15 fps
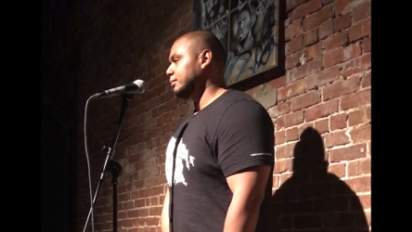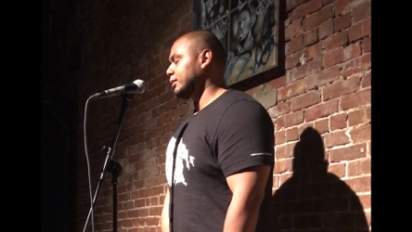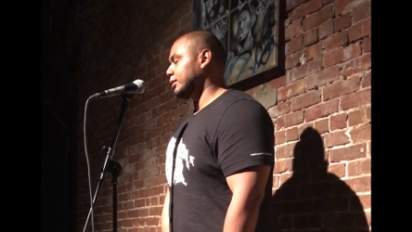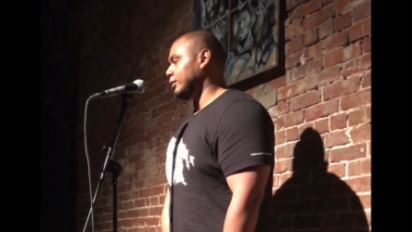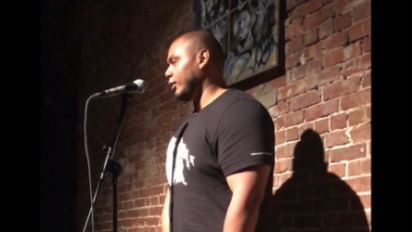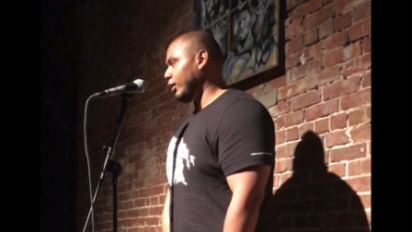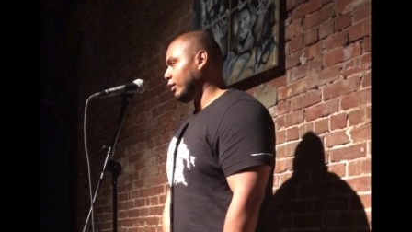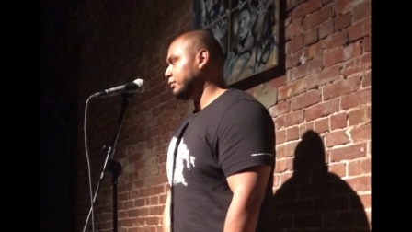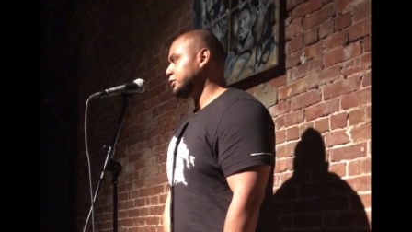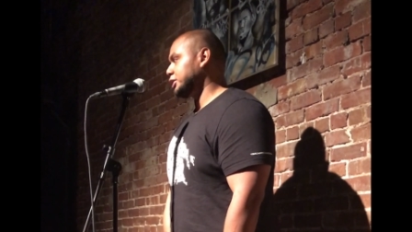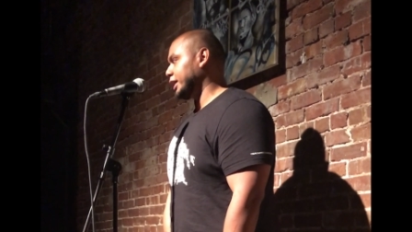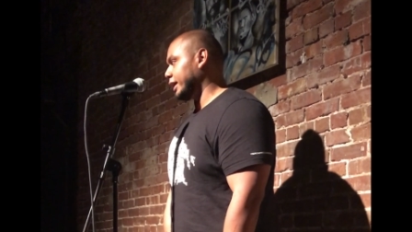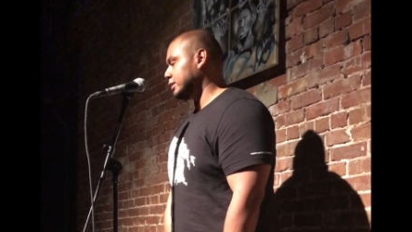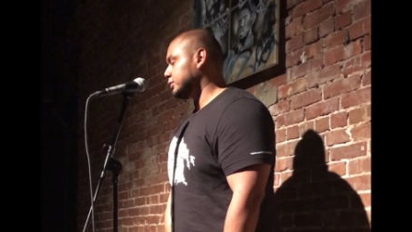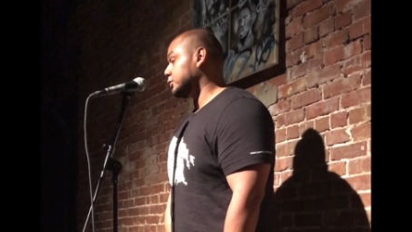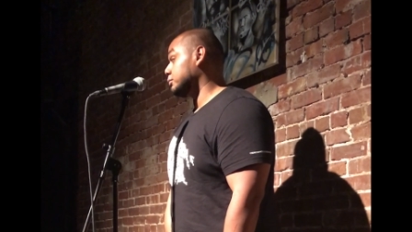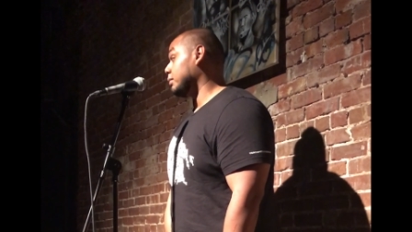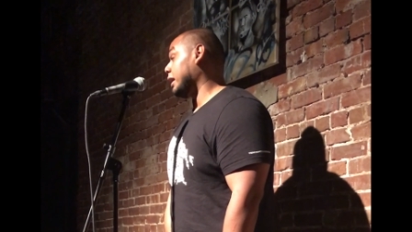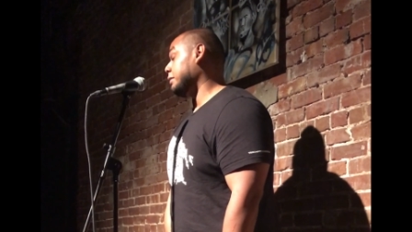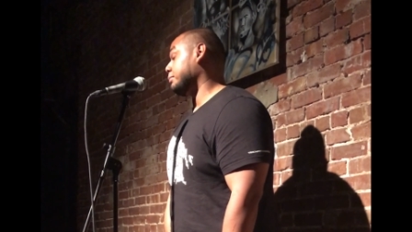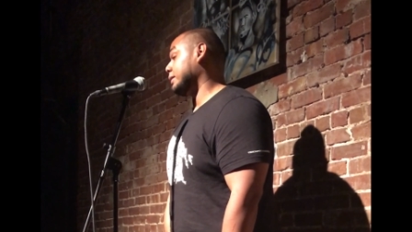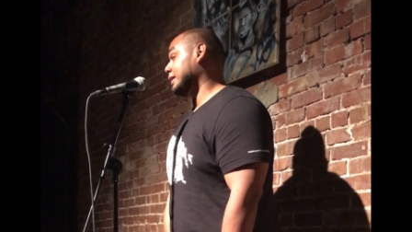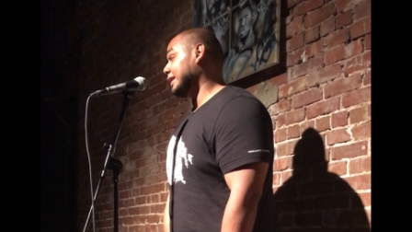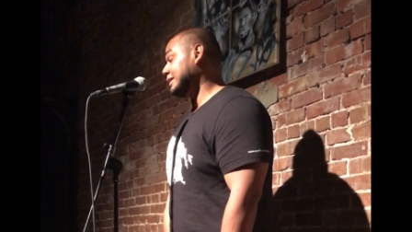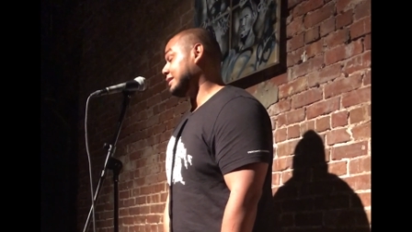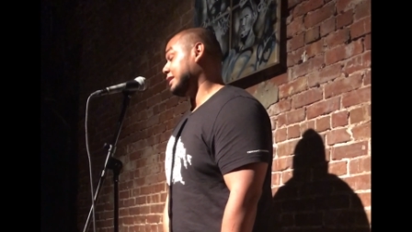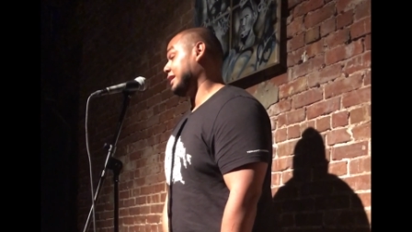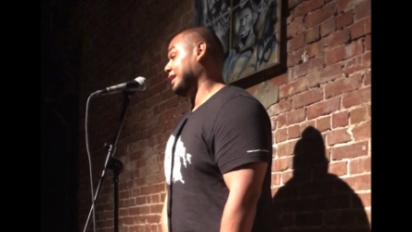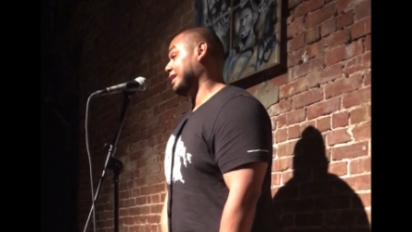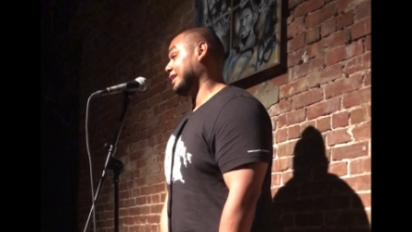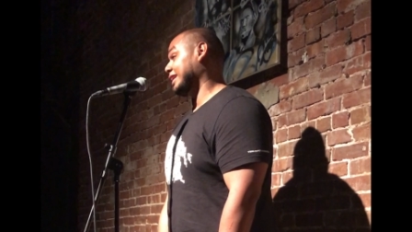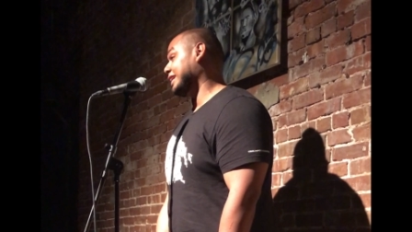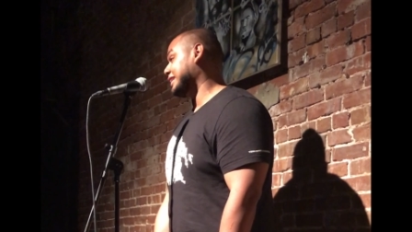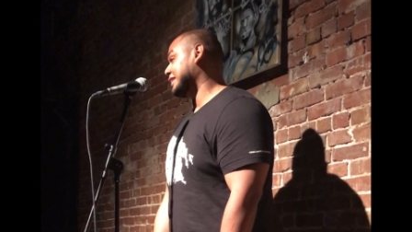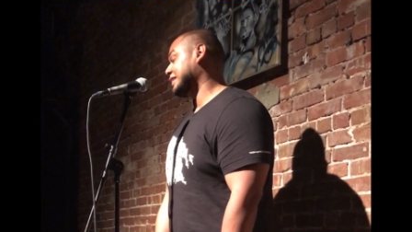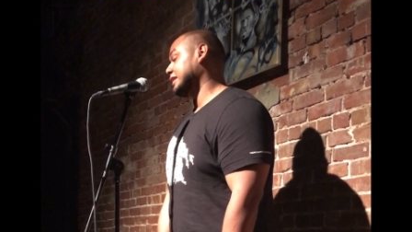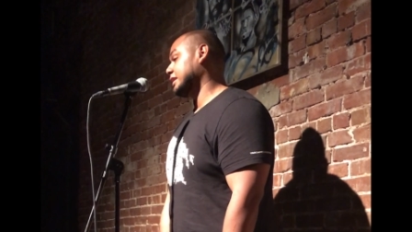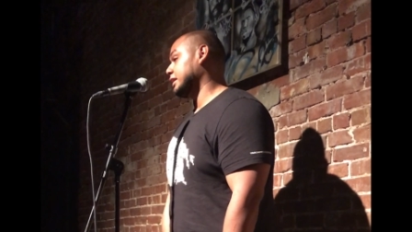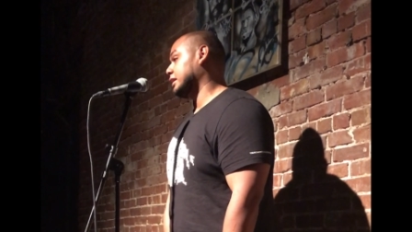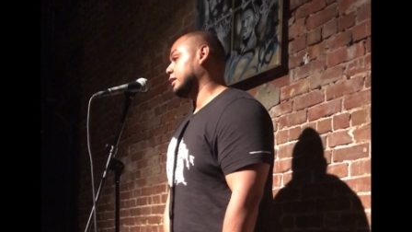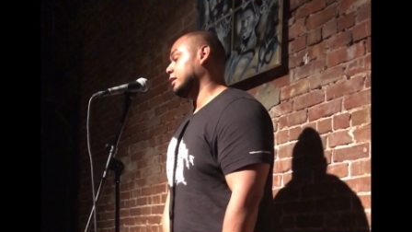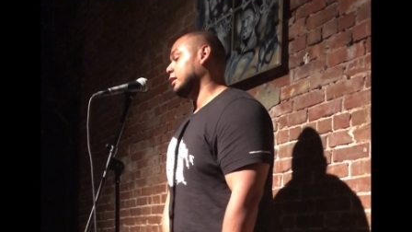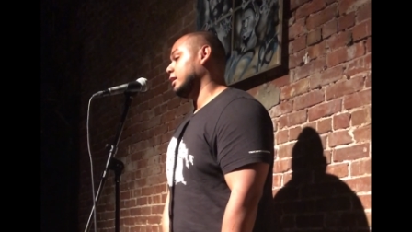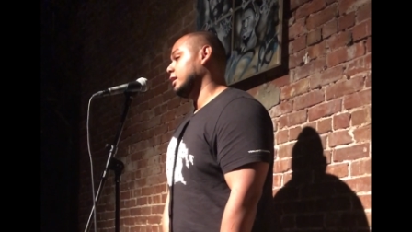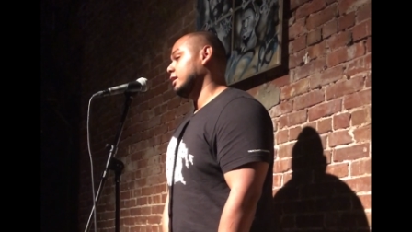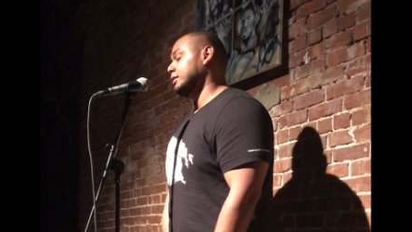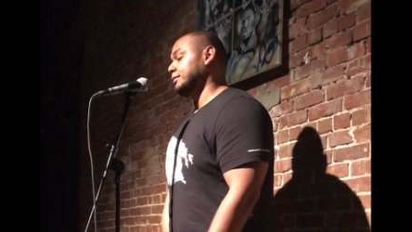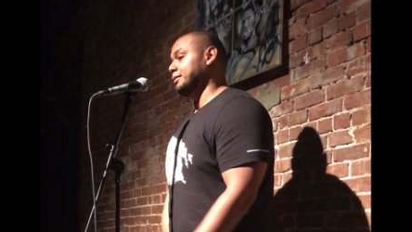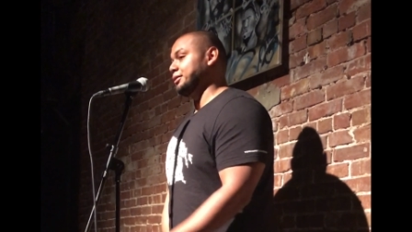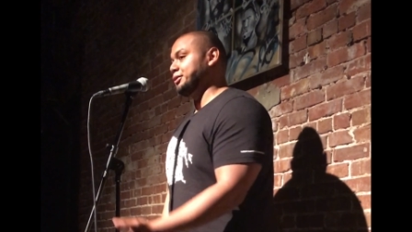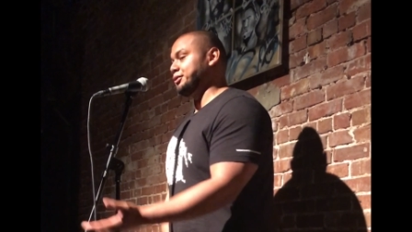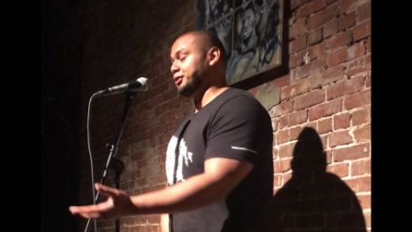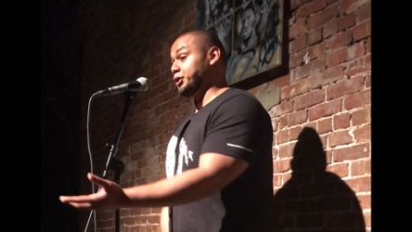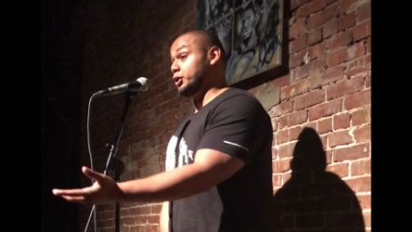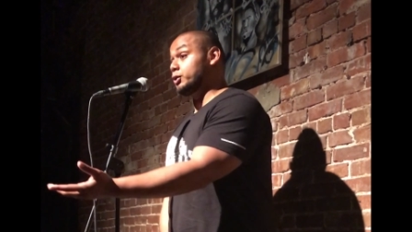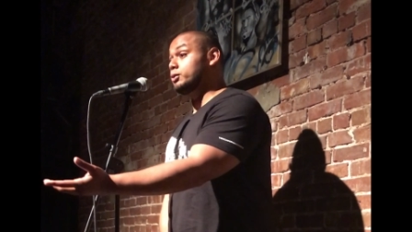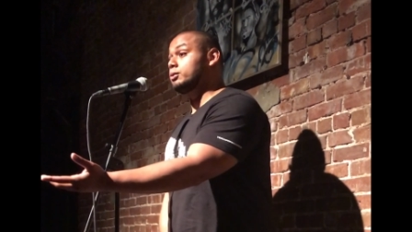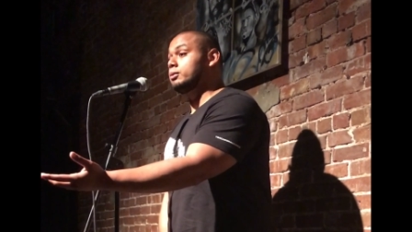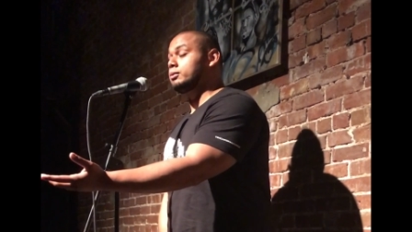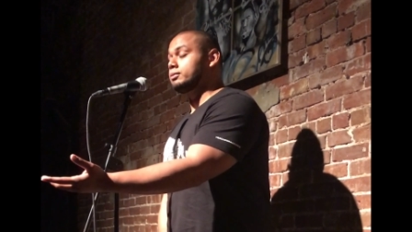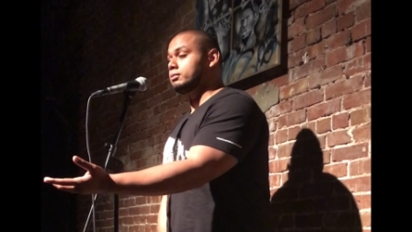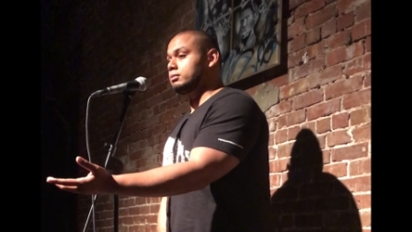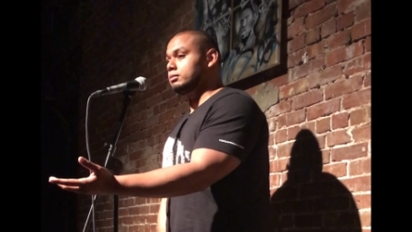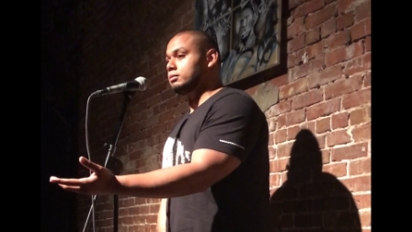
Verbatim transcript: but on the off chance you might be listening, this is for you.